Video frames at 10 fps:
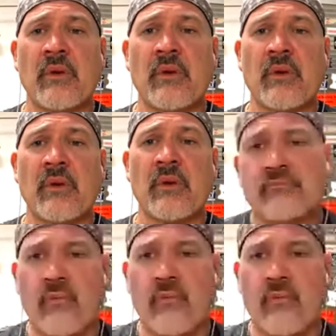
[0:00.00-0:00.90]
my
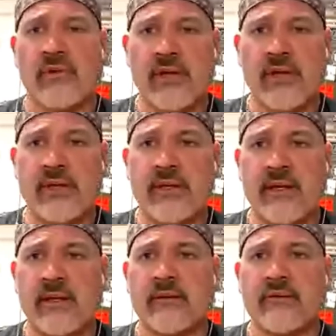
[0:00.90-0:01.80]
my grunt
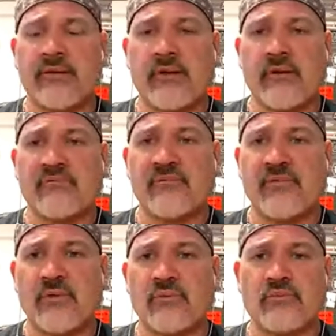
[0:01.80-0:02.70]
and a
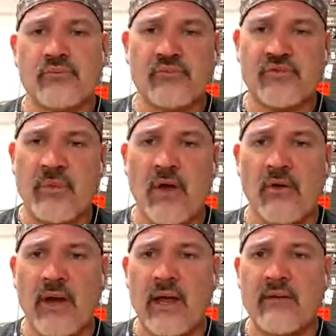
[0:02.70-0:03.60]
few
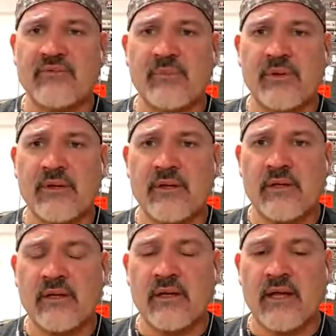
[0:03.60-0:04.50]
smaller knives, but
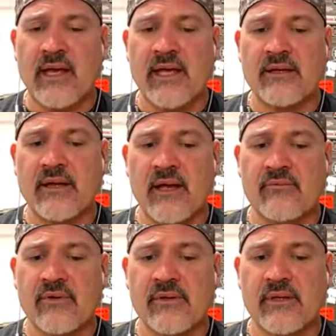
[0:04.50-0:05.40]
and I hate I
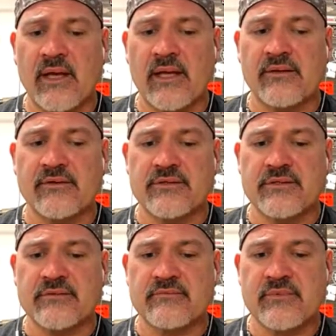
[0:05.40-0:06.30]
really hate to
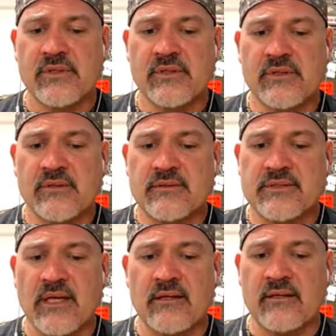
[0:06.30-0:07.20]
just
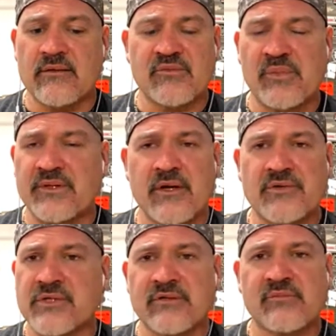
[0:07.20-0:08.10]
say this, but
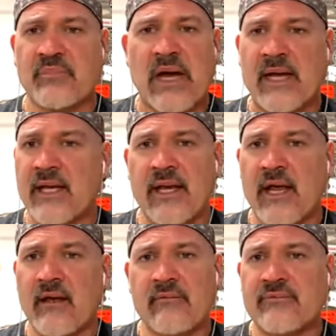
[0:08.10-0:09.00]
they're just pocket
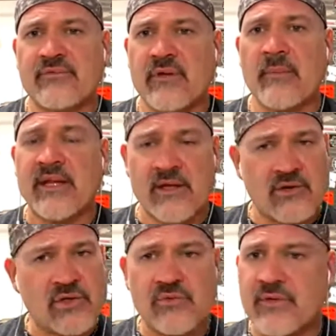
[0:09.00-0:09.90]
knives. I mean, they're
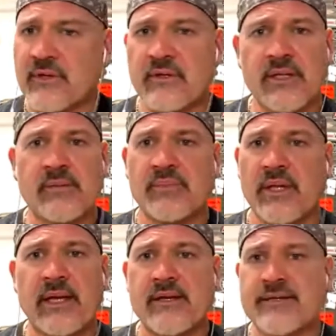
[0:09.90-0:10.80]
utility,
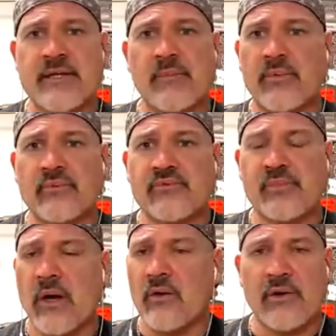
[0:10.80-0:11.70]
plain and simple.
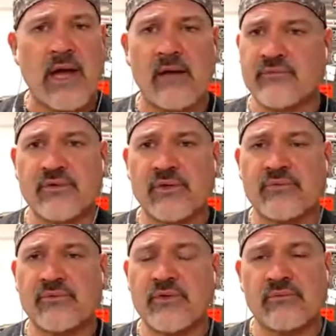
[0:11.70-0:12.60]
Smaller knives are you,
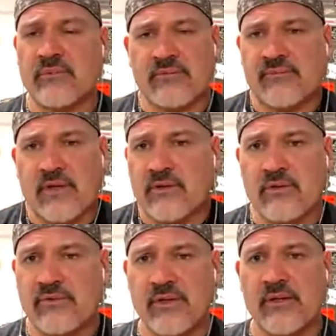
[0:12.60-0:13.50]
they're
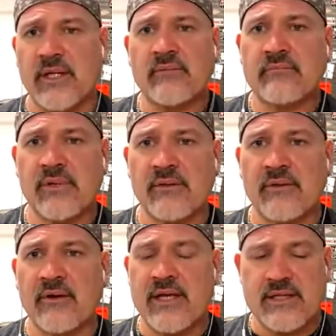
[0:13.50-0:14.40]
utility. They're
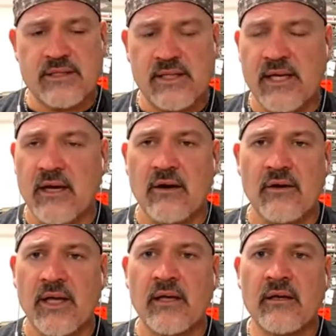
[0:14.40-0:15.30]
they're easy to
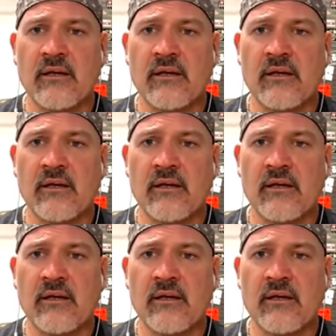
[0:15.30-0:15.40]
carry.